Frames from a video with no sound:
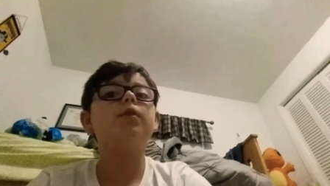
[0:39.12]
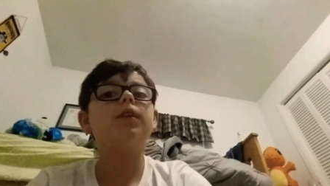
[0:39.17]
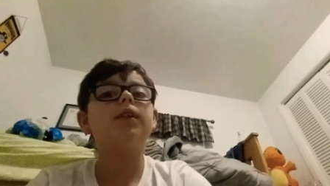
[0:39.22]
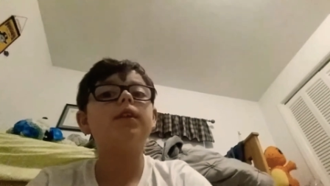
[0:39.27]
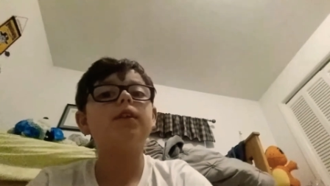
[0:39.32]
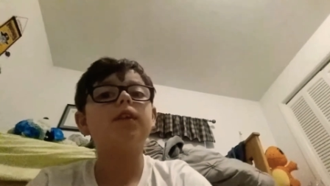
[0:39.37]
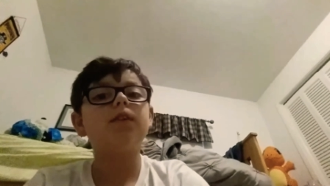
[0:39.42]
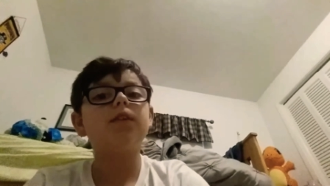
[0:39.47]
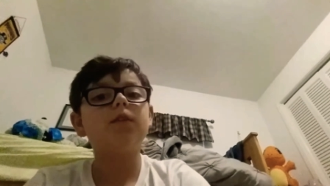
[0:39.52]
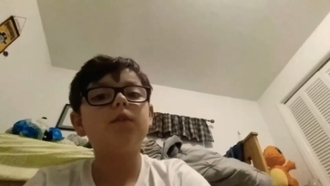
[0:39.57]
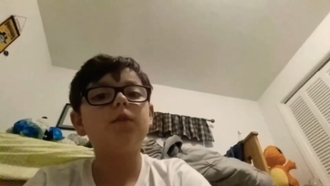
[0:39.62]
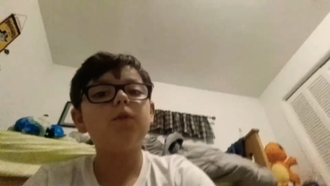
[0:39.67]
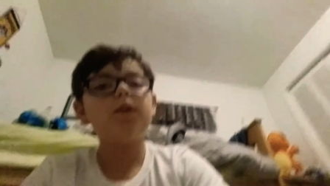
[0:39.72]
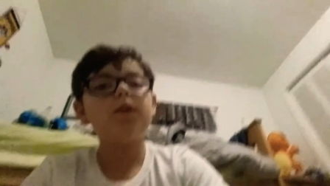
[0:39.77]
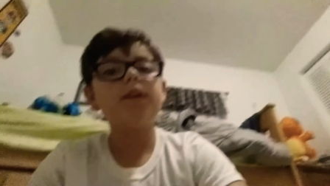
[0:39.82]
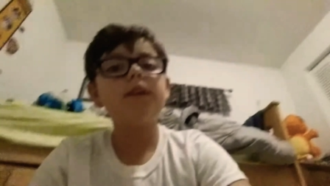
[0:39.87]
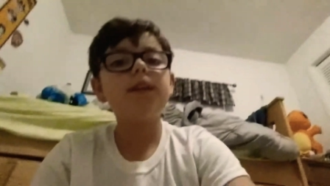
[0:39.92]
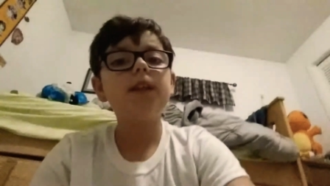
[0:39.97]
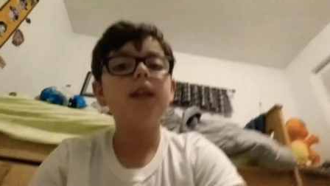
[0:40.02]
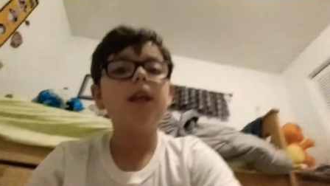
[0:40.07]
on
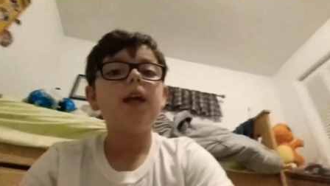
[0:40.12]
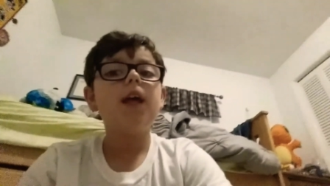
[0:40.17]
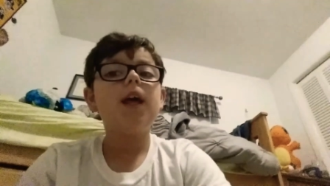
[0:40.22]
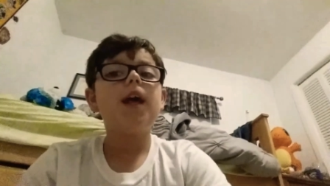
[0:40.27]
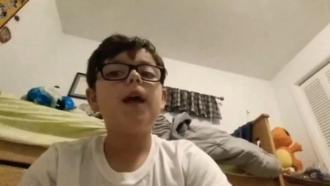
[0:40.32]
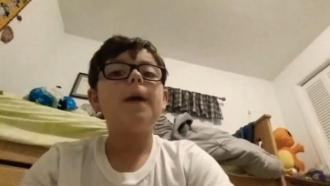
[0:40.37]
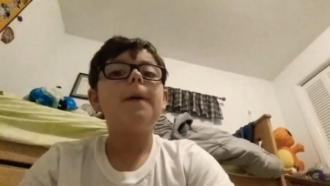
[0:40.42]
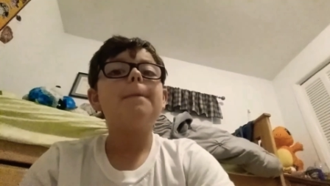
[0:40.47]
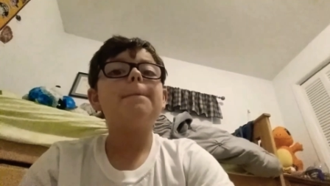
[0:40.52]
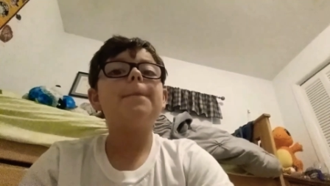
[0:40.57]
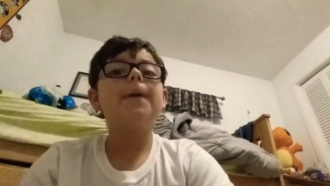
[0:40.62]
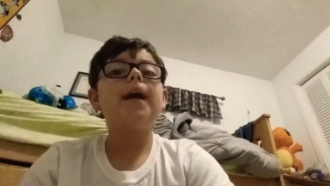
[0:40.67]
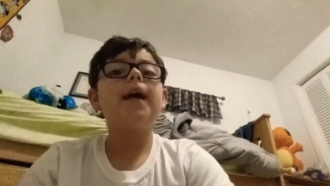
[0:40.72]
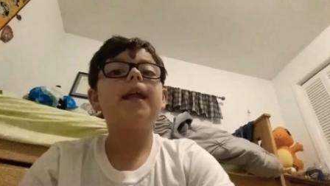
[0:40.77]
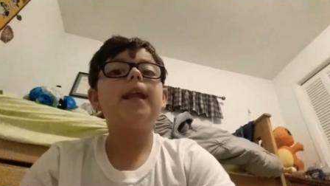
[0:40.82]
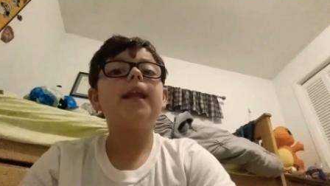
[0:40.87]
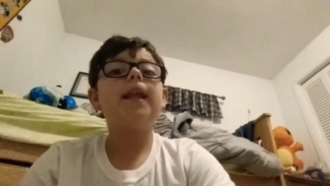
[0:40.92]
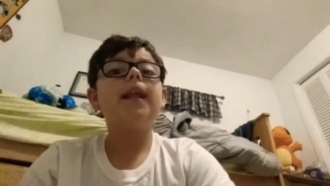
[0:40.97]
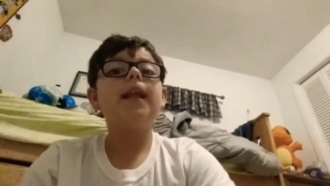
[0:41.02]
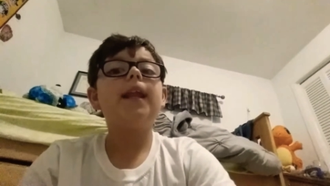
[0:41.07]
stories. But
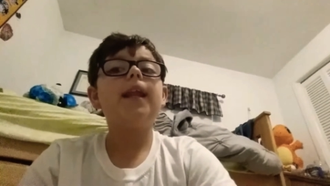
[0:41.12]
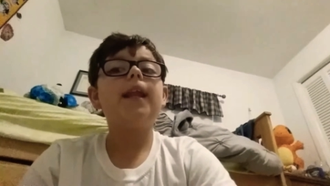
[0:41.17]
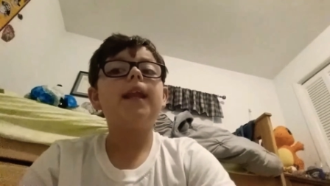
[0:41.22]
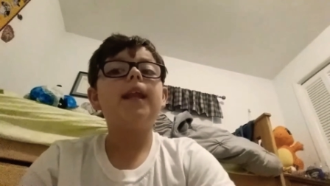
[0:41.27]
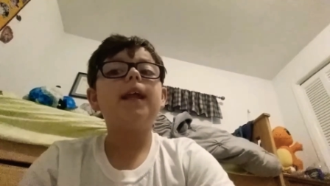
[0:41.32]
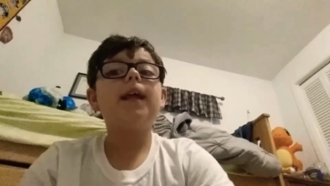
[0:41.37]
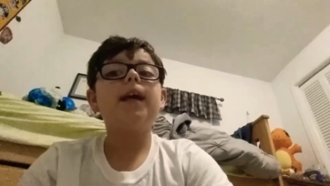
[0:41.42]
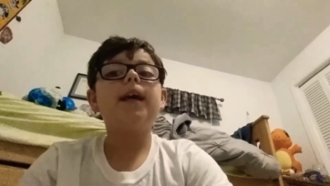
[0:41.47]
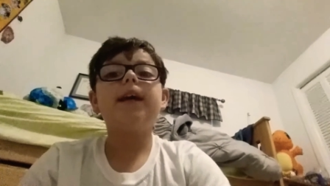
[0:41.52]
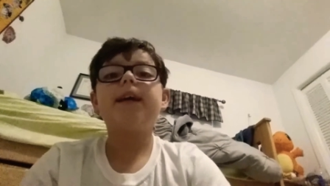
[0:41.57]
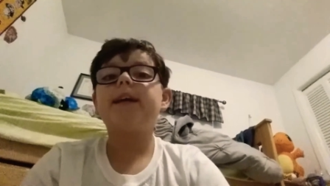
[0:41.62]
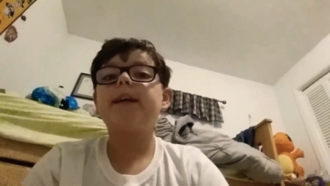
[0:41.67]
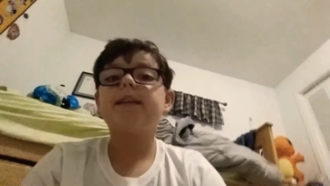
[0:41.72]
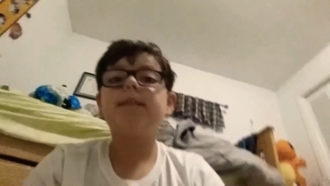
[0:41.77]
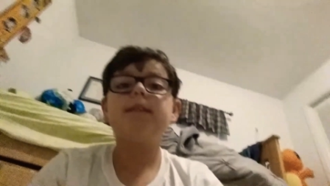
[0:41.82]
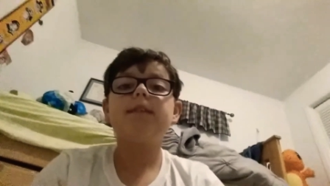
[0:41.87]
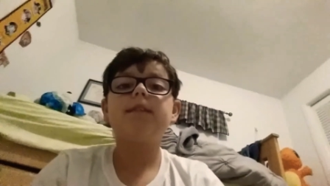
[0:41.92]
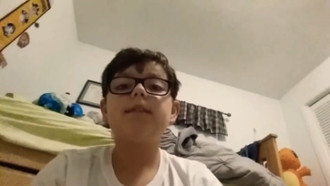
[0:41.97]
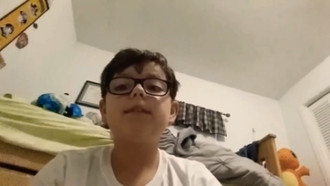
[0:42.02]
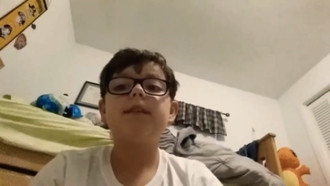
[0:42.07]
I guess
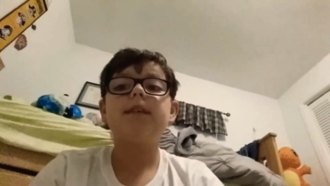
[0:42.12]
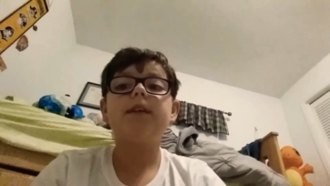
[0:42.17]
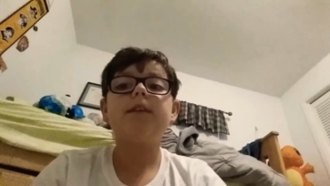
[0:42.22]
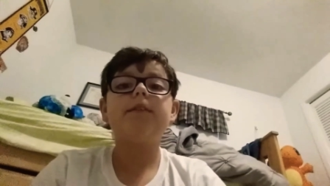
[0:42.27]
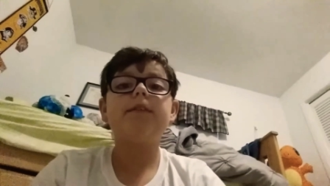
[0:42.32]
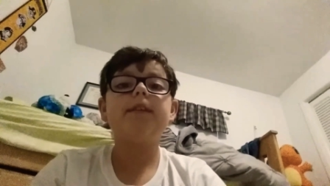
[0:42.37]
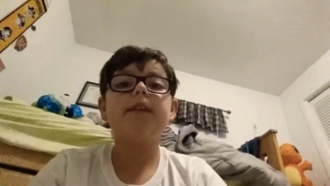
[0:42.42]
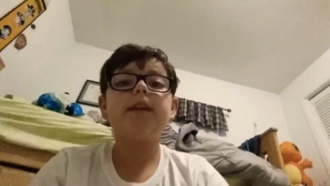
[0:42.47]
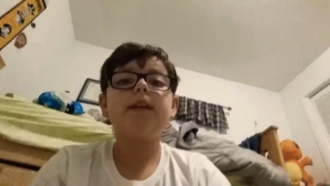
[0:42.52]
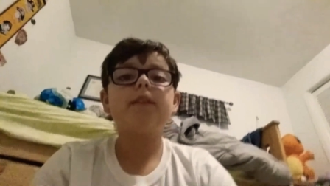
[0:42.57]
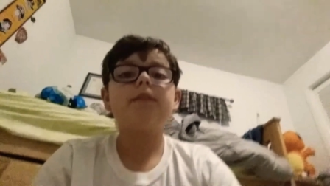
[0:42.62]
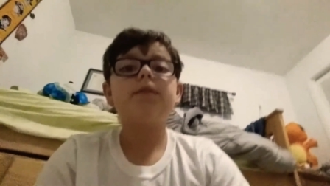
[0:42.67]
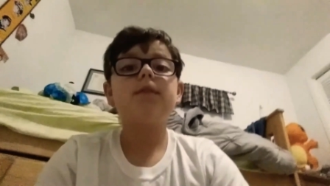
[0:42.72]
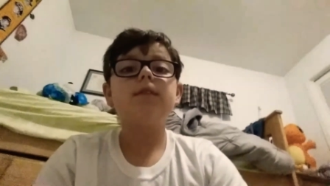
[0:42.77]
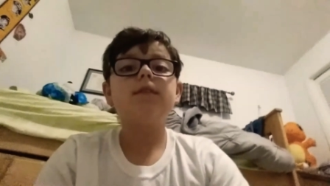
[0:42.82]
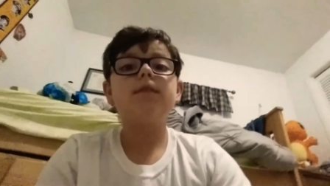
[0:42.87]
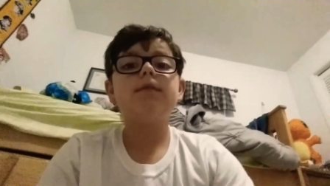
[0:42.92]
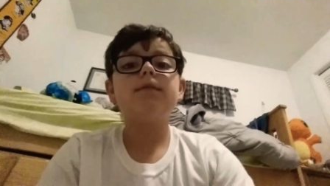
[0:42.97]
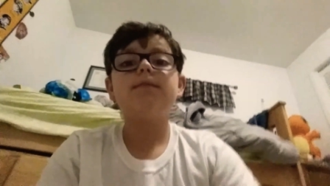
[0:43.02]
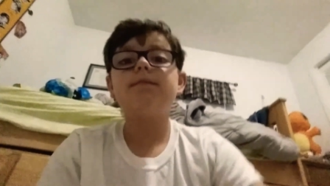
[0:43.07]
I'll see you in the next
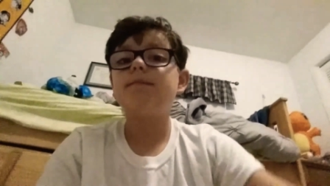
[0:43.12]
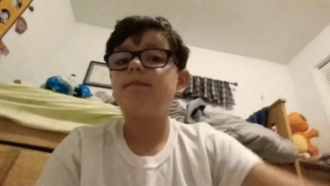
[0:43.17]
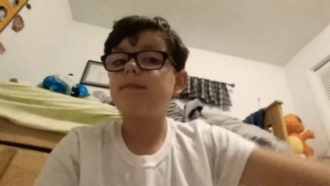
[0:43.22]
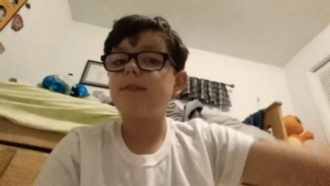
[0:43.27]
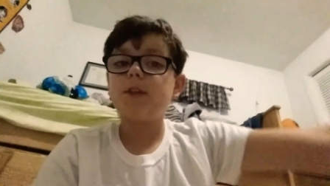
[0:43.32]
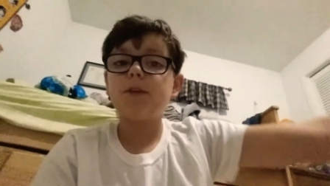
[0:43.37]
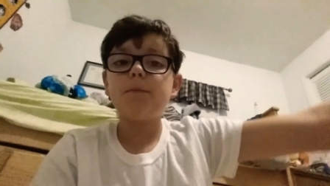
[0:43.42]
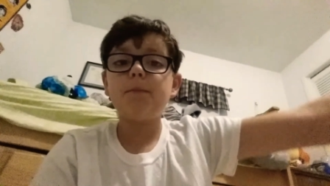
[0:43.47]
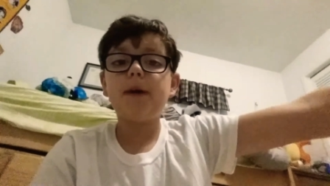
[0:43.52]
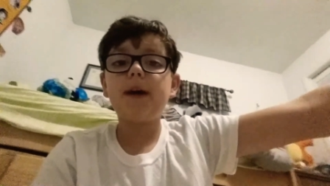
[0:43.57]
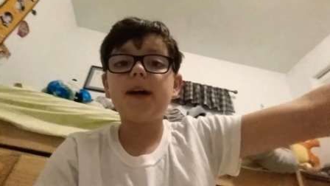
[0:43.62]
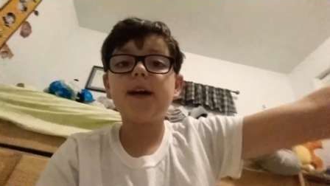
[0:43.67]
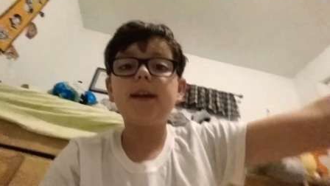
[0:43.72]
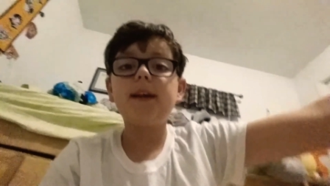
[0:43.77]
one. Goodbye.